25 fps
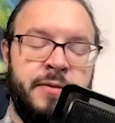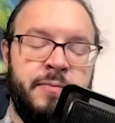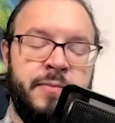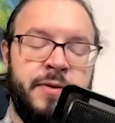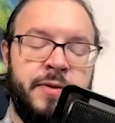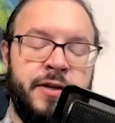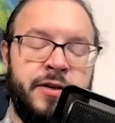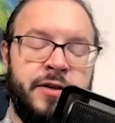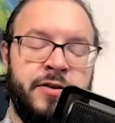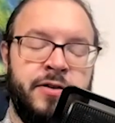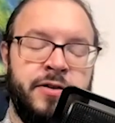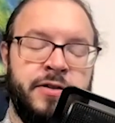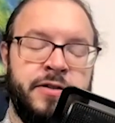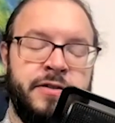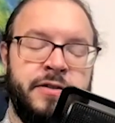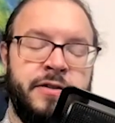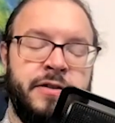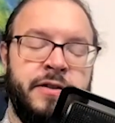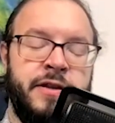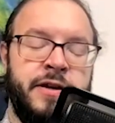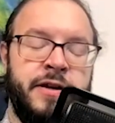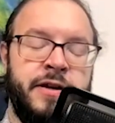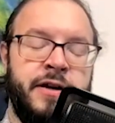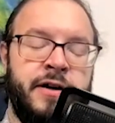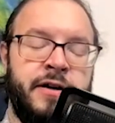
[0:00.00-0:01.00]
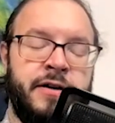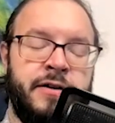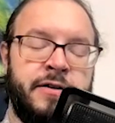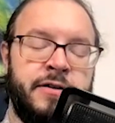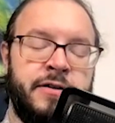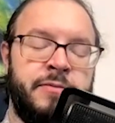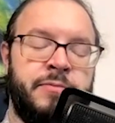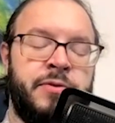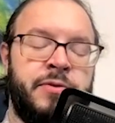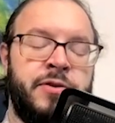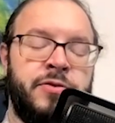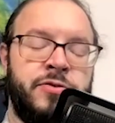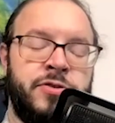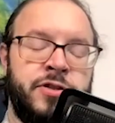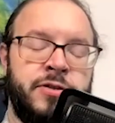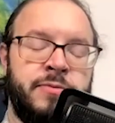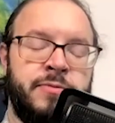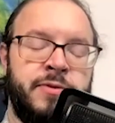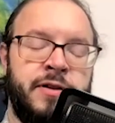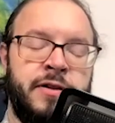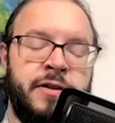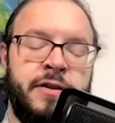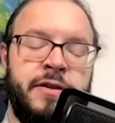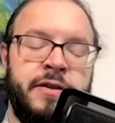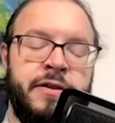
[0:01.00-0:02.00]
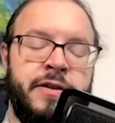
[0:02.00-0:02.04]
because they are approachable,